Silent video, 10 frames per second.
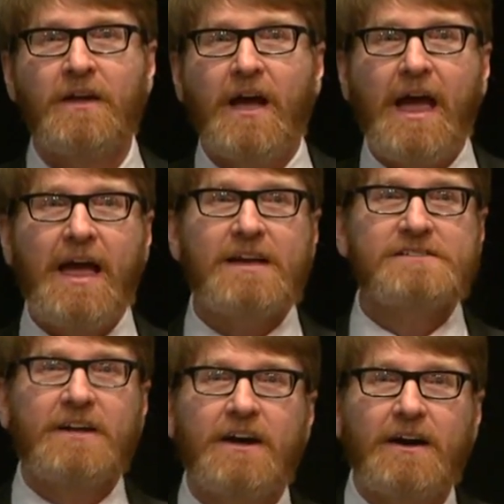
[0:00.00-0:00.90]

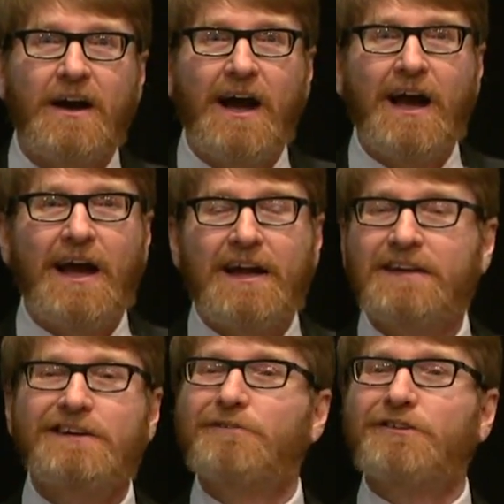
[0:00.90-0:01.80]
And uh, I, I
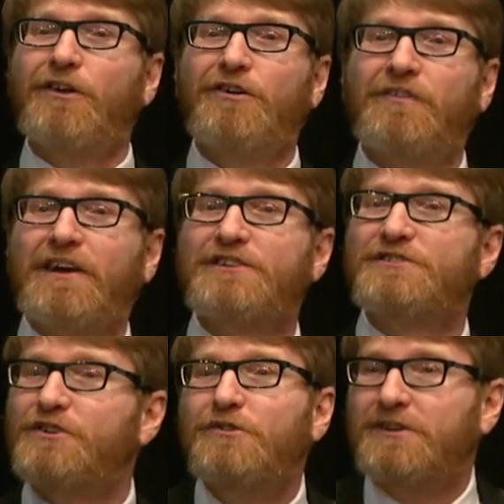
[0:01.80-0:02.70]
didn't even know if I could
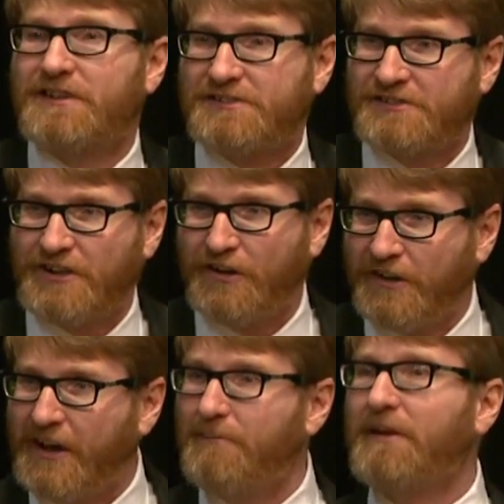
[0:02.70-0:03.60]
do it
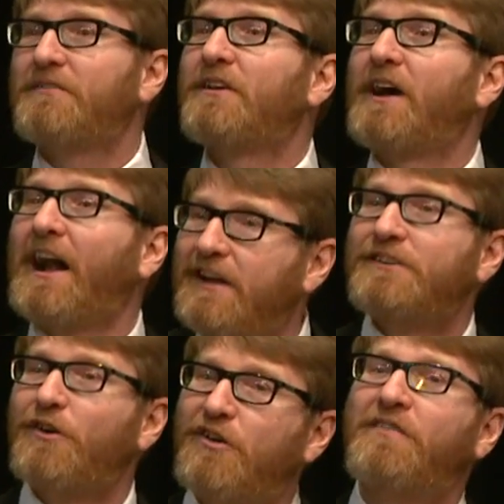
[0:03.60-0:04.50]
necessarily. I mean, I didn't
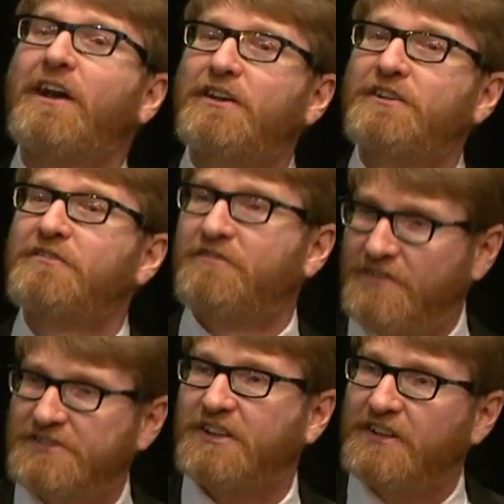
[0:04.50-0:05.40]
know if I could
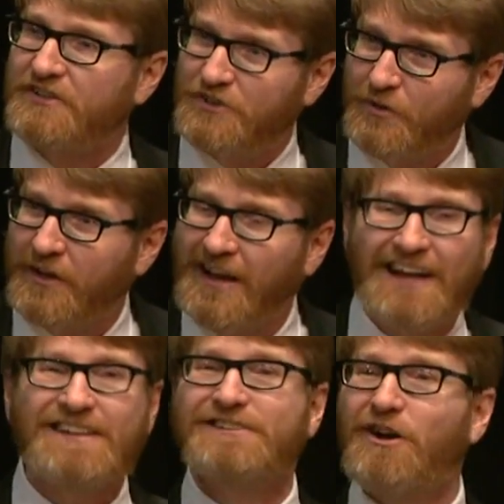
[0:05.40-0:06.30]
physically do it. I
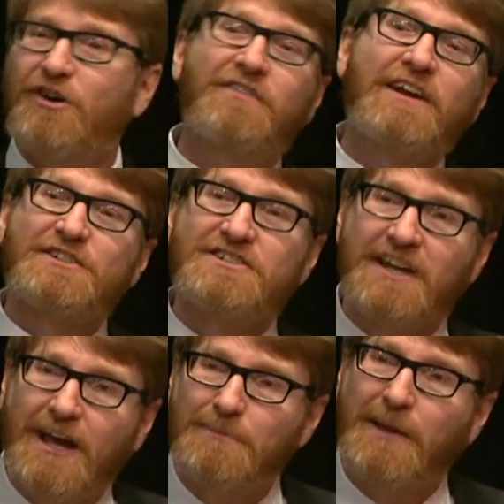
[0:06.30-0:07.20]
didn't know if I could
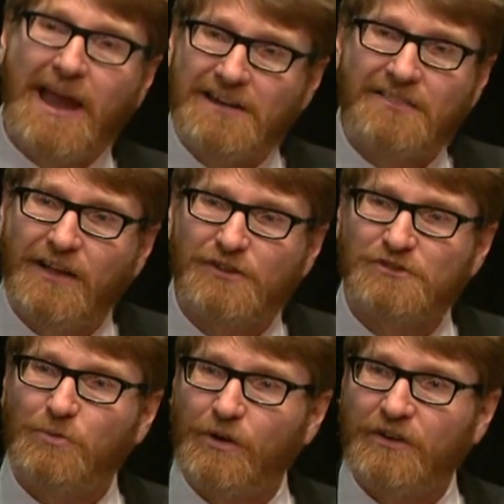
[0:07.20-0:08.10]
type eighty
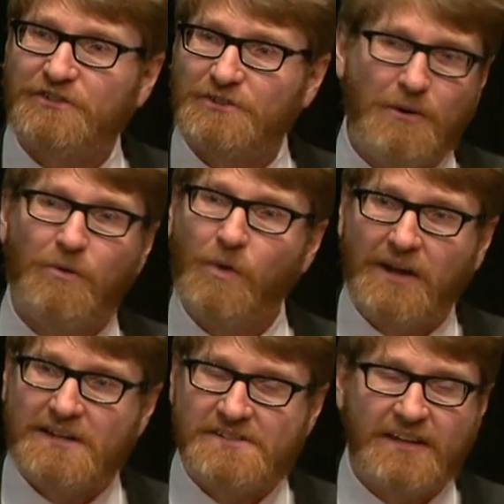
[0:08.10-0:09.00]
thousand words about one
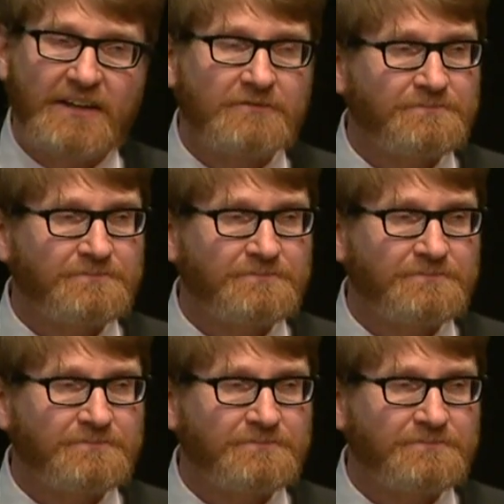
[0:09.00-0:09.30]
idea.